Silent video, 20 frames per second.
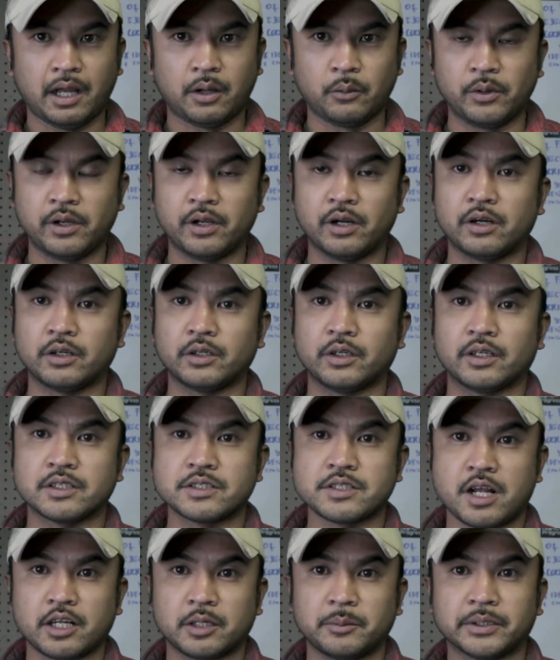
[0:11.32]
we are going
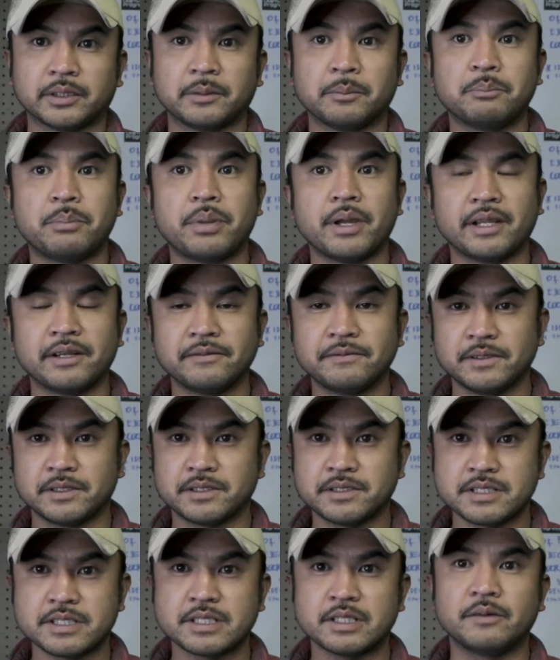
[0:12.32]
to talk about the
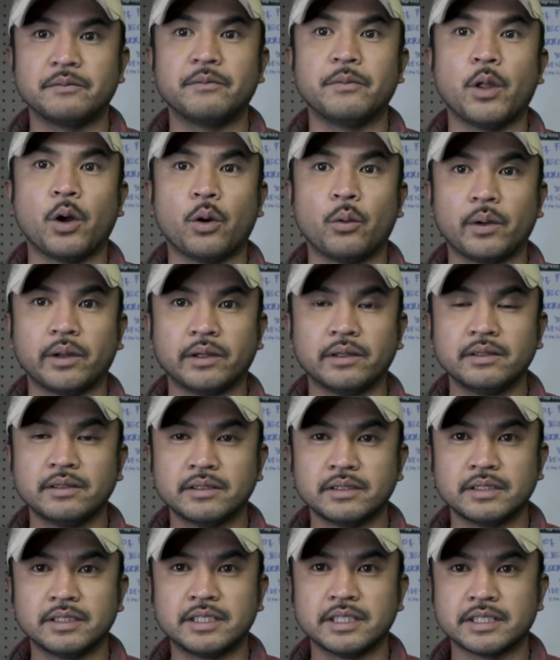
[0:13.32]
benefits of knowing
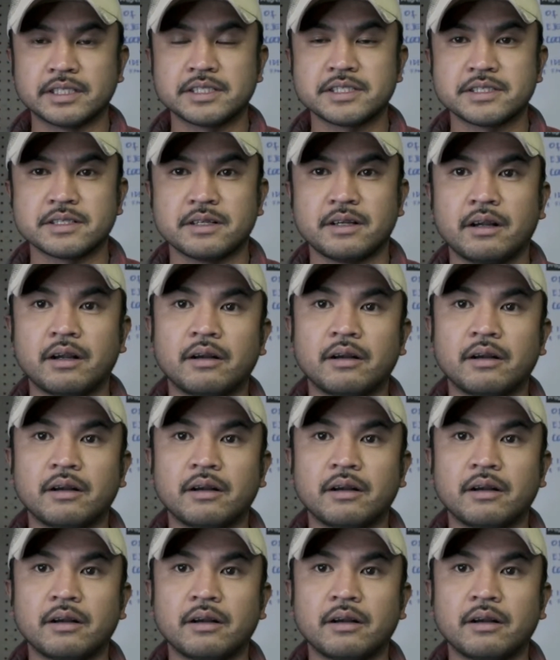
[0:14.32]
these